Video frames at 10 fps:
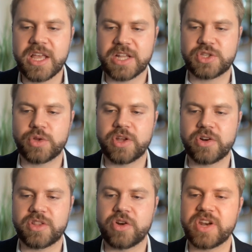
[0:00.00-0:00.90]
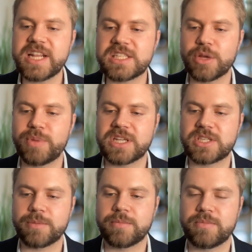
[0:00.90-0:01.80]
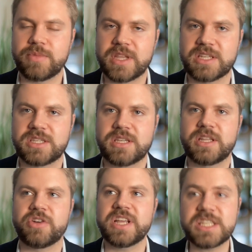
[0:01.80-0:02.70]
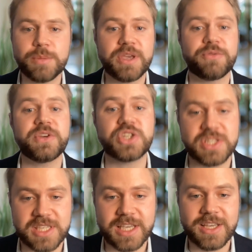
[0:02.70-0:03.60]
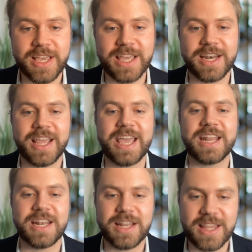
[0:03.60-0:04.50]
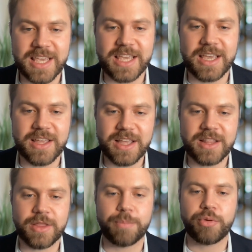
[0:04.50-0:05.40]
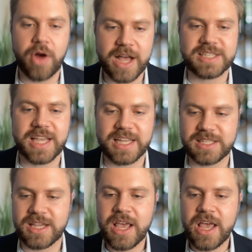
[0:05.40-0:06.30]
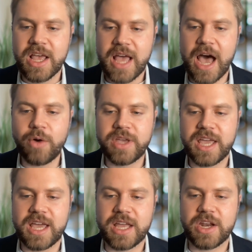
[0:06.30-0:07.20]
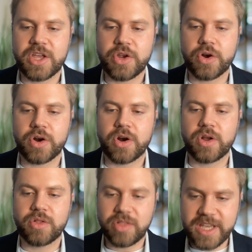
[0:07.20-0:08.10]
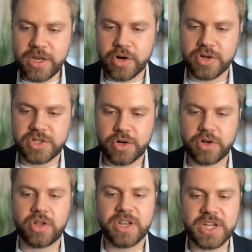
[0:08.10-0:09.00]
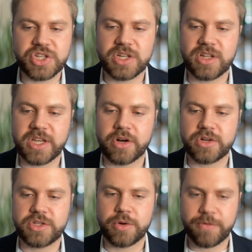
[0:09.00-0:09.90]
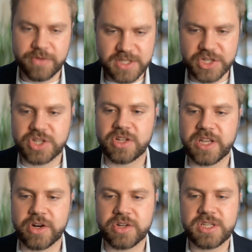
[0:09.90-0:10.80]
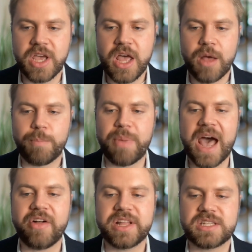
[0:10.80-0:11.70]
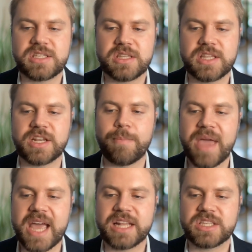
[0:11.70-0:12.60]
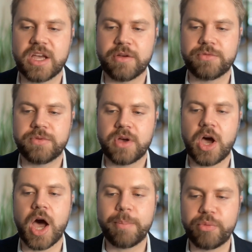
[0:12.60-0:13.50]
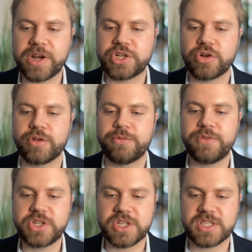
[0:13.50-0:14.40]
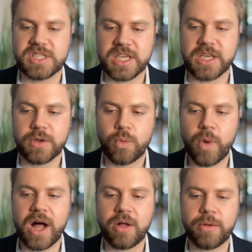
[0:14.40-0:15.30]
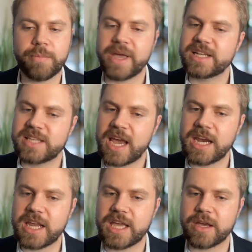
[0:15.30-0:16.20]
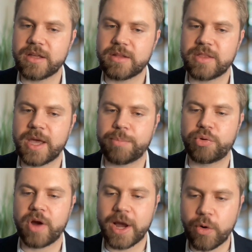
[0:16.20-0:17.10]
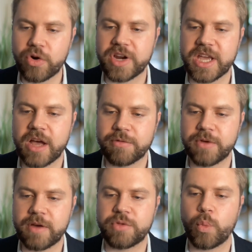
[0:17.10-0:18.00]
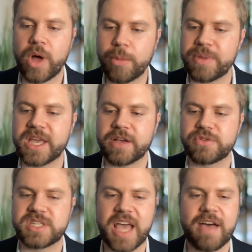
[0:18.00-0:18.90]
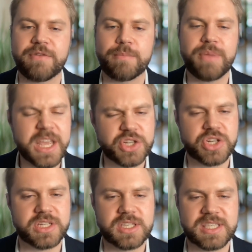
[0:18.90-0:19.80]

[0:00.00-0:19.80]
And so there needs to be there needs to be efficiency in the process. How can your leaders, your clinician leaders, your physician leaders, balance the demands of operational efficiency while maintaining the priority of the well-being of staff and patients?